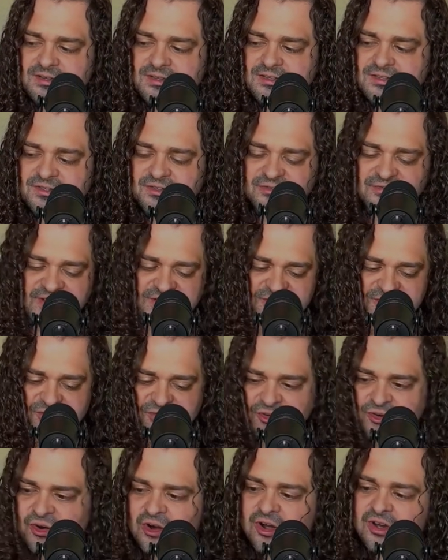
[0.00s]

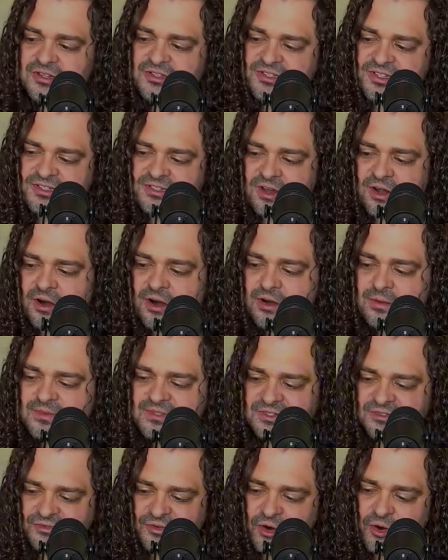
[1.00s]
Sylvester crossed his arms
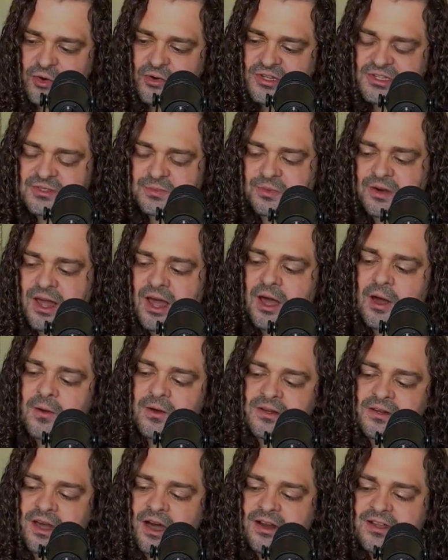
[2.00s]
and furrowed his brow
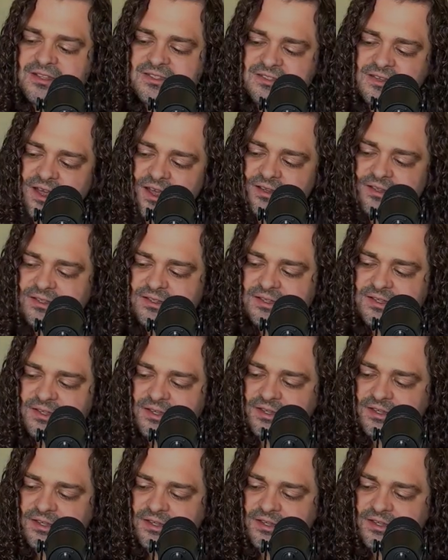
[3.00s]
and nodded silently.